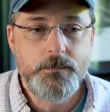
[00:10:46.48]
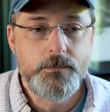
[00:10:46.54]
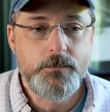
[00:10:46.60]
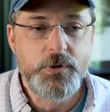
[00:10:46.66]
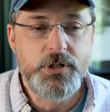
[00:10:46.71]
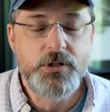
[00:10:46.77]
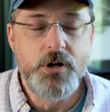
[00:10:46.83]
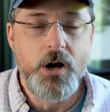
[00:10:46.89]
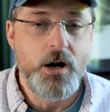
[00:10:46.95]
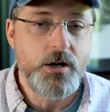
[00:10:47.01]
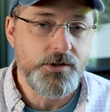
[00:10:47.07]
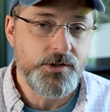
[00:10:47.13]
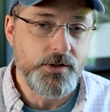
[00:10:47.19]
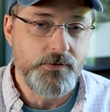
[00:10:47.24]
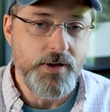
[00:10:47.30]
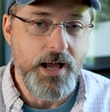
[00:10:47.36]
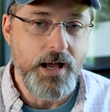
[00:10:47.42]

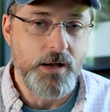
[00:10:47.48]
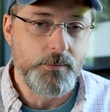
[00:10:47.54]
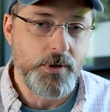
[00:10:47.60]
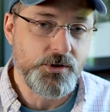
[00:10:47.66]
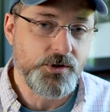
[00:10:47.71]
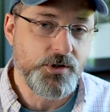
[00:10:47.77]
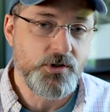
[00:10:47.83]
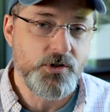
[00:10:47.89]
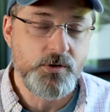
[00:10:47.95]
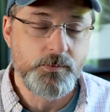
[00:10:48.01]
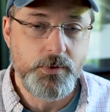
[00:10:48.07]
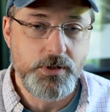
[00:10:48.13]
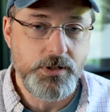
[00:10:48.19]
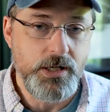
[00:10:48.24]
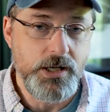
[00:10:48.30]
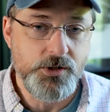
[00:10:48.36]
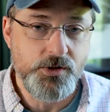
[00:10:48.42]
regardless of how much
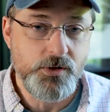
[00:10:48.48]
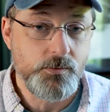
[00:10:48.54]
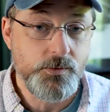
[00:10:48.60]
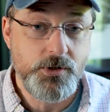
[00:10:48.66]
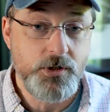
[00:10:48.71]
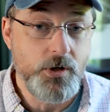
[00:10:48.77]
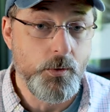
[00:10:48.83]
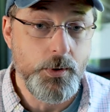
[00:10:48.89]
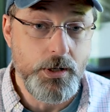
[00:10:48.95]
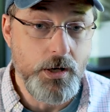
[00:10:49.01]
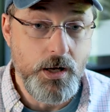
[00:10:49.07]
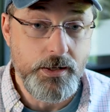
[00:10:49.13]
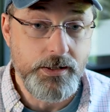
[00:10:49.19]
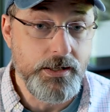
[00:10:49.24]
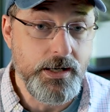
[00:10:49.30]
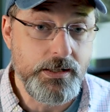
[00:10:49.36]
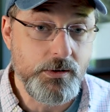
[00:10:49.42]
instrumentation was going
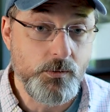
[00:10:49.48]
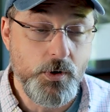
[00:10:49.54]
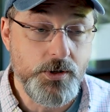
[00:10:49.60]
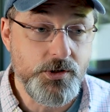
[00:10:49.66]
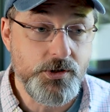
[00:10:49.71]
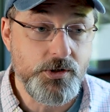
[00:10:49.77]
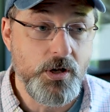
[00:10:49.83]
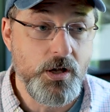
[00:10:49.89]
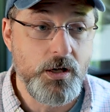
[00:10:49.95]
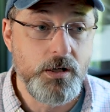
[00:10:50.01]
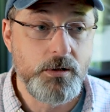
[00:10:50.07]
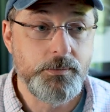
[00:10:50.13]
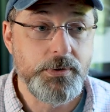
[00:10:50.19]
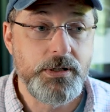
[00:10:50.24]
on in any one song,